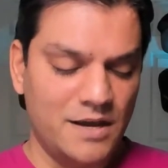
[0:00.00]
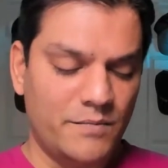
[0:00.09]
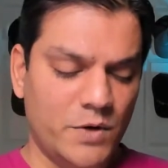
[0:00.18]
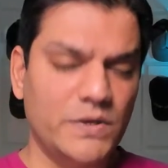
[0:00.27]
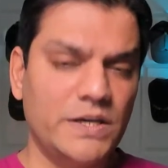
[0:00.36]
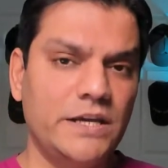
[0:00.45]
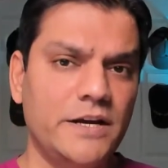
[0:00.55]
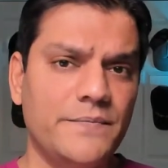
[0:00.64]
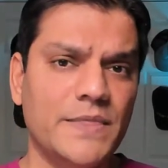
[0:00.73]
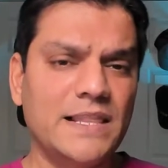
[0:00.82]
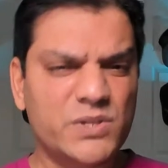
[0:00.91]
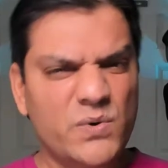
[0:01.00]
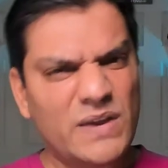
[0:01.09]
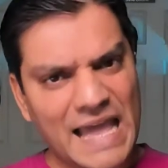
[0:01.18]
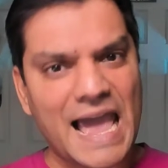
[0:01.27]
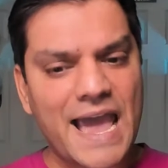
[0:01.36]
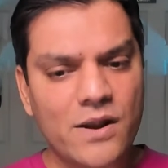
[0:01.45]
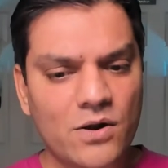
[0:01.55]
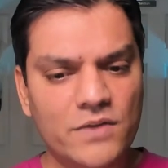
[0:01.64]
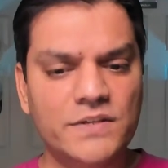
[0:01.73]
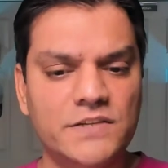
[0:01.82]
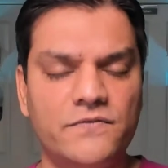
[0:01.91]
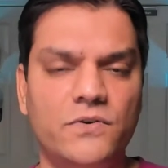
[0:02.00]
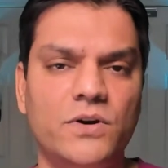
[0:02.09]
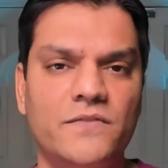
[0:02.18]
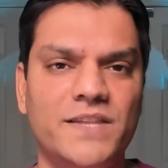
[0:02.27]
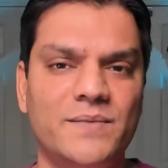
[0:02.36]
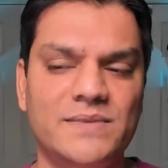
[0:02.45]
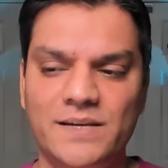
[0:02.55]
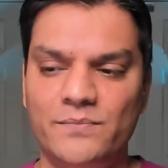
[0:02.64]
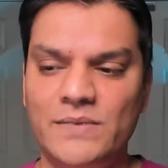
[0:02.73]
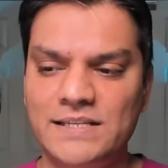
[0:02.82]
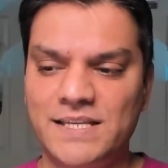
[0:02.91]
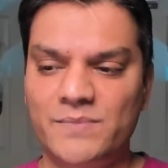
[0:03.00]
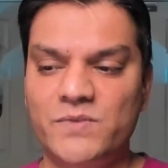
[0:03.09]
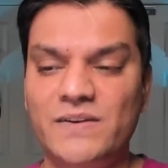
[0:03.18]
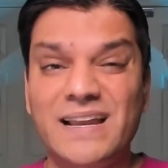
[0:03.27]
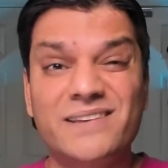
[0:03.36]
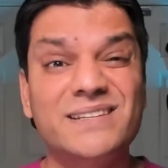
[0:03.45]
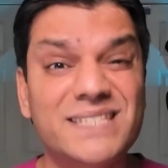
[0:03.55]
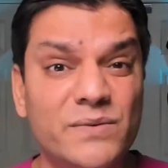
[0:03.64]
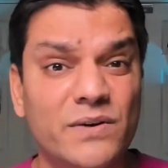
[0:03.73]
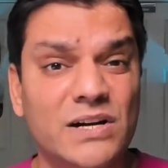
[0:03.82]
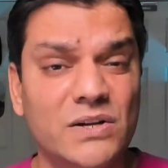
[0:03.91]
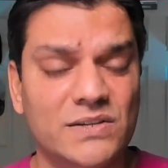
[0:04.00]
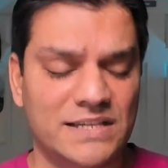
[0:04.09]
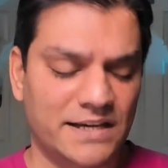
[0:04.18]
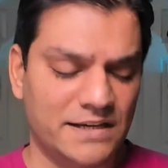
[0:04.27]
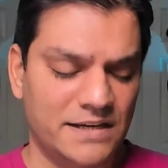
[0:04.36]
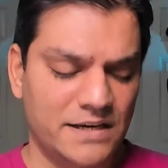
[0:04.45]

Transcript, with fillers: But over here, let's go and add all of these four of them step by step so you can actually see what it looks like.